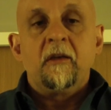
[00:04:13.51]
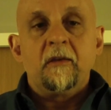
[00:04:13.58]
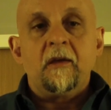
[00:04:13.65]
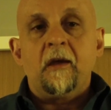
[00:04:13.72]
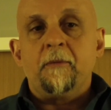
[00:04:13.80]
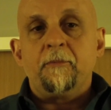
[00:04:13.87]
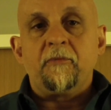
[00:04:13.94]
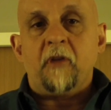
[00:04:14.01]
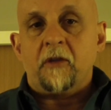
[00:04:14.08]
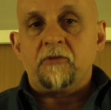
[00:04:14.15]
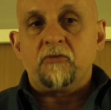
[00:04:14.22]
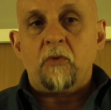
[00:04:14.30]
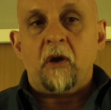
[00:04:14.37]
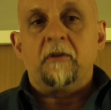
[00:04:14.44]
Yeah,
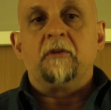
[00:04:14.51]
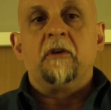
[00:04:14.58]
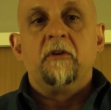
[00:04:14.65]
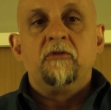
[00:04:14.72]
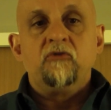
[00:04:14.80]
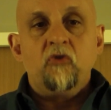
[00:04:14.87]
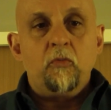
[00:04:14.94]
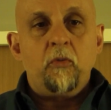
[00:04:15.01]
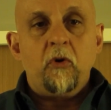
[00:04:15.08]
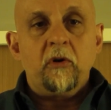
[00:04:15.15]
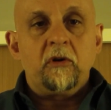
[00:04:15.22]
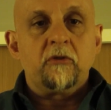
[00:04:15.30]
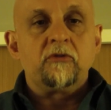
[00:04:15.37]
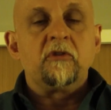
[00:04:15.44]
that's right. Two
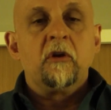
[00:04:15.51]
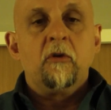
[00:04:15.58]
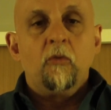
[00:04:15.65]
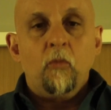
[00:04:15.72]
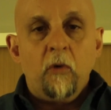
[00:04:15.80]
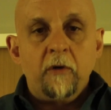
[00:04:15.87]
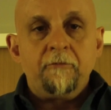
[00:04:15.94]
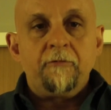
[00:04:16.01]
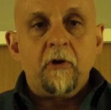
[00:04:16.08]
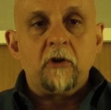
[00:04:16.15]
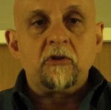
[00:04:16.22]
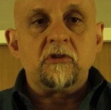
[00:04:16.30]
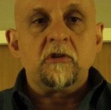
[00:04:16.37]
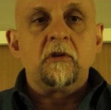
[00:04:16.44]
pointers, one
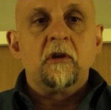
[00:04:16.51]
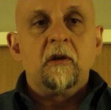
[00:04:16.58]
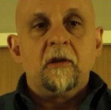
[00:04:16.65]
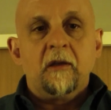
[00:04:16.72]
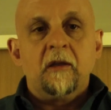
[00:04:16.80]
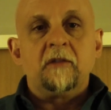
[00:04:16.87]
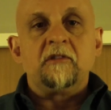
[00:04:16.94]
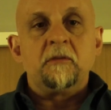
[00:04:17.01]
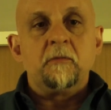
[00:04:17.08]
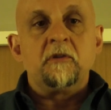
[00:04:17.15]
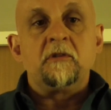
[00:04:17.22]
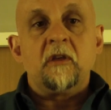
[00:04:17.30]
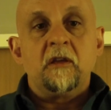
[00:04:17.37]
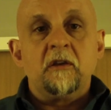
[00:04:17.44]
function, and some
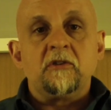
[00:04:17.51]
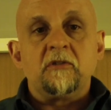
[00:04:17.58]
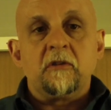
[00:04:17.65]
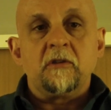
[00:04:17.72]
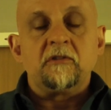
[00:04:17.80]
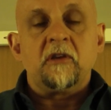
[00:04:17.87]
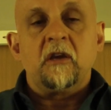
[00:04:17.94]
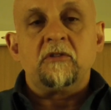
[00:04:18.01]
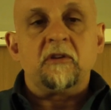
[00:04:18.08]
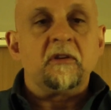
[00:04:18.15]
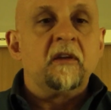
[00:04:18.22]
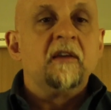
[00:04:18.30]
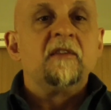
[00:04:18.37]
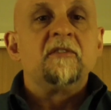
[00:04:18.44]
in
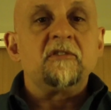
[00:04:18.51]
initialization.